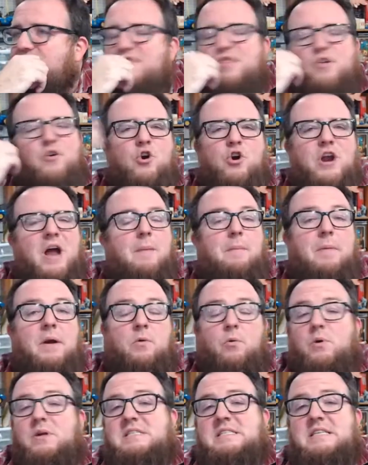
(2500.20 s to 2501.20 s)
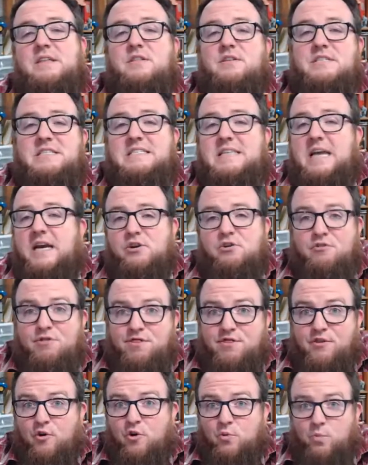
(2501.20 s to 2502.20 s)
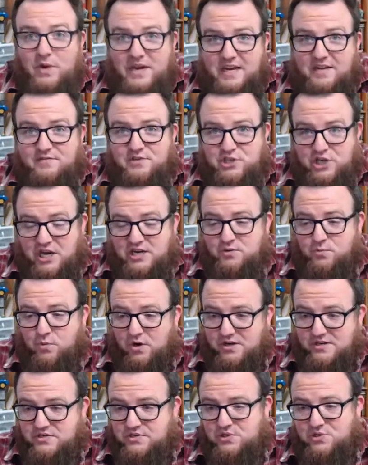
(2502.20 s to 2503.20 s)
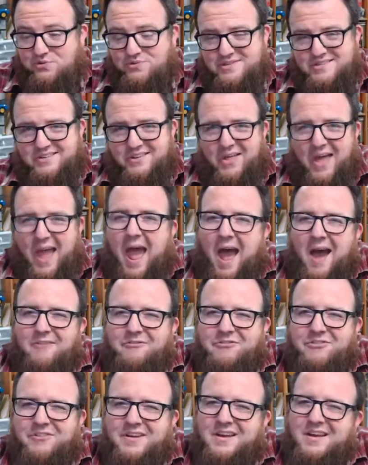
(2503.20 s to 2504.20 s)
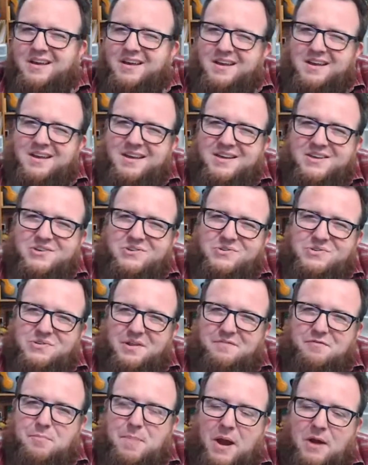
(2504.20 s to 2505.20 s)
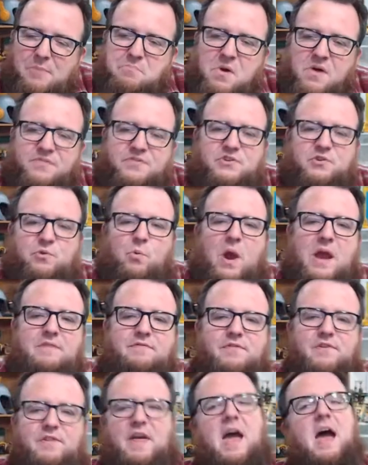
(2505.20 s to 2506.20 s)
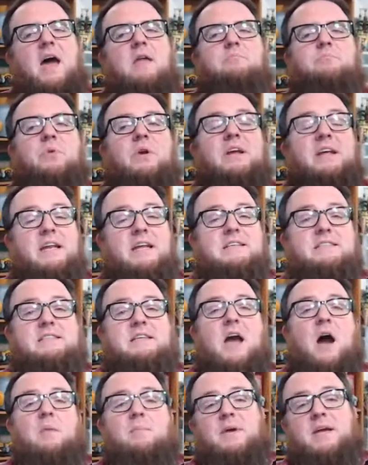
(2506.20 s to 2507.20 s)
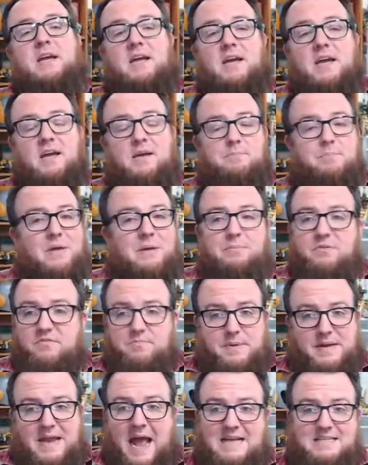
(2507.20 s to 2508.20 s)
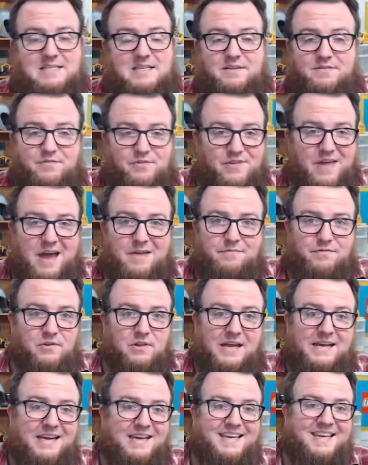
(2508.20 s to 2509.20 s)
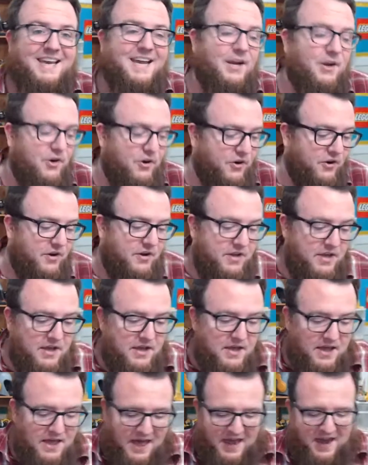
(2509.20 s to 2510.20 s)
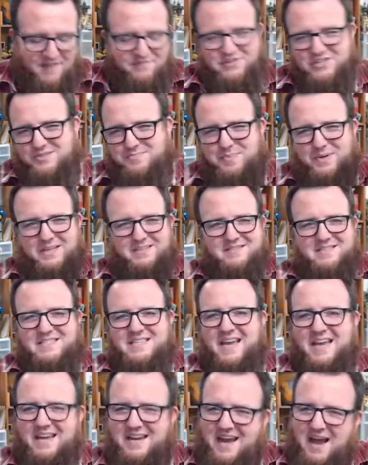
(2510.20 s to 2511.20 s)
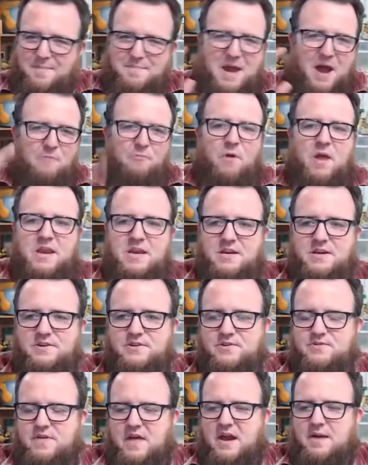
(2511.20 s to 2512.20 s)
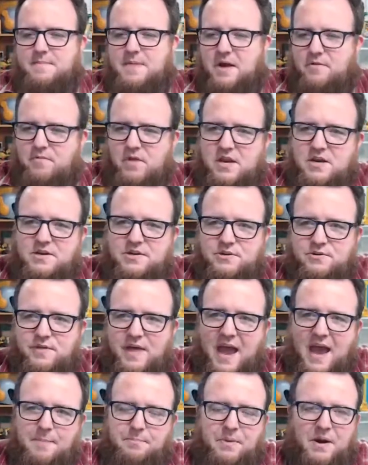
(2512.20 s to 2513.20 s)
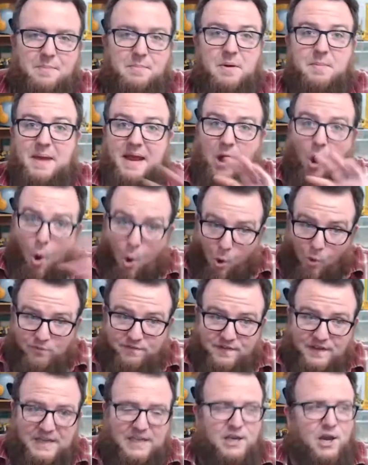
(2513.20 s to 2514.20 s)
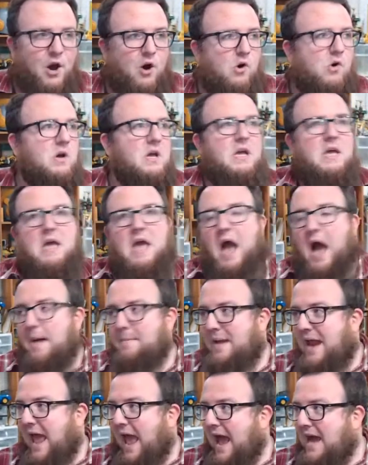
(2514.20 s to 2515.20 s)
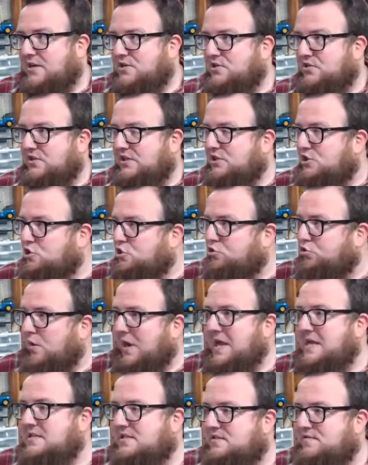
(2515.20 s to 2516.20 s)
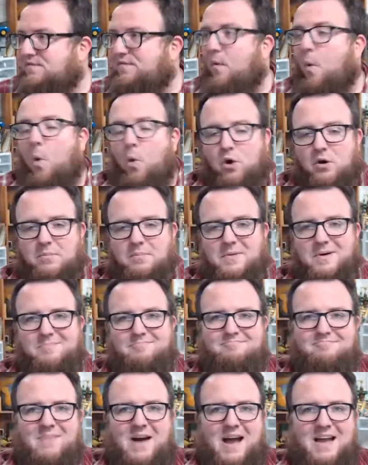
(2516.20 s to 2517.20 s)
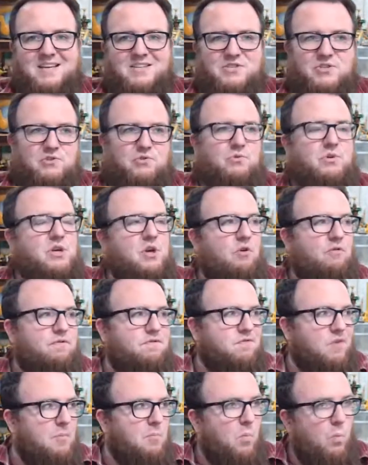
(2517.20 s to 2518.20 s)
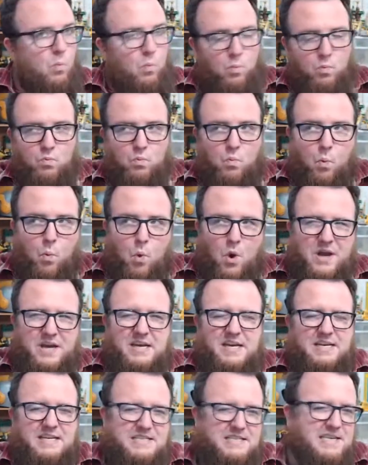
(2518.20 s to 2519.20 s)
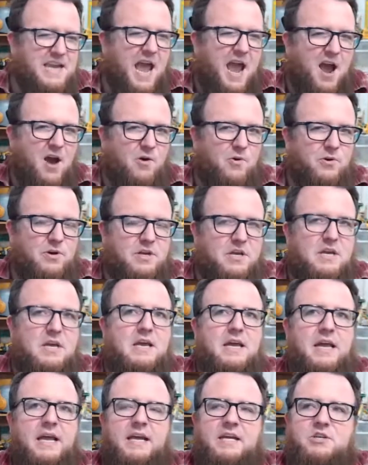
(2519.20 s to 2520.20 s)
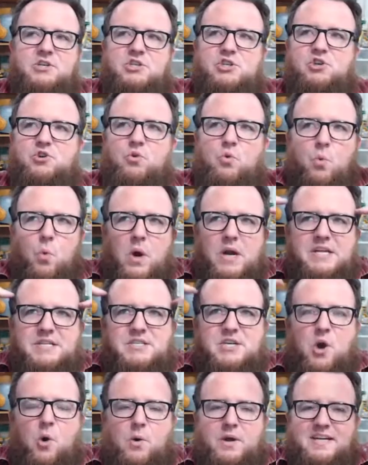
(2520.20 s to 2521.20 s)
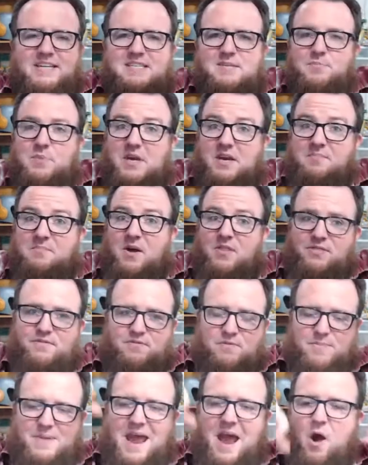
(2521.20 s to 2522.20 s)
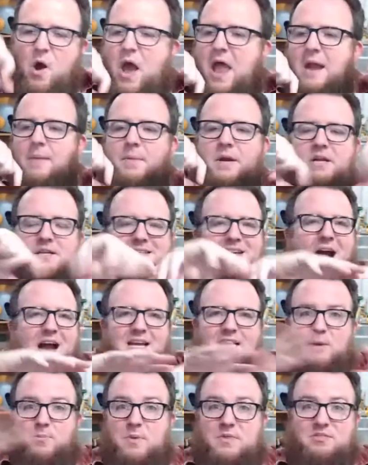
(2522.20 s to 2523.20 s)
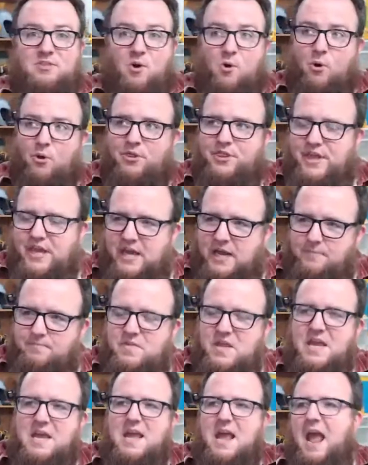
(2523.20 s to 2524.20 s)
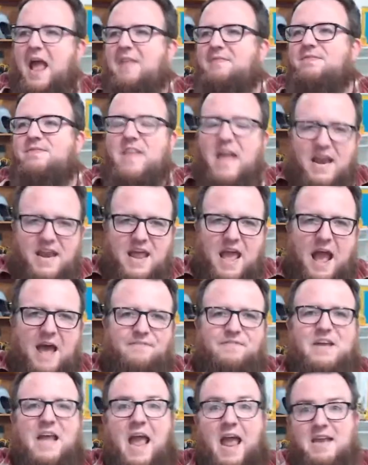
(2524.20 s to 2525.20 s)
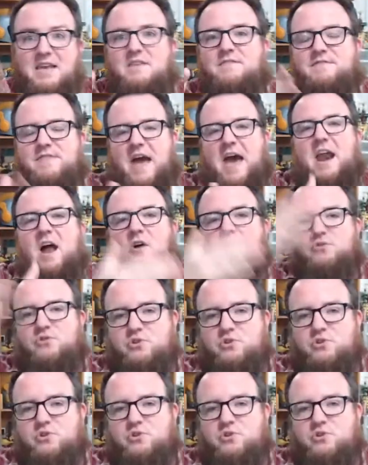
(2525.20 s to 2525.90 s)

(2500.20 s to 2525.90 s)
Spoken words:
third, I want to say the second or third week of January. So you still have about a month to wait for that, but it is coming. People have been asking for that for like a year, and I've just been saying I'm not ready to do that. I'm not ready to do that, but I'm going to make a whole video. I'm going to actually transform my studio from what it is now into what it's going to be a month from now, and I'm going to document the whole thing, and then at the end of that, I'll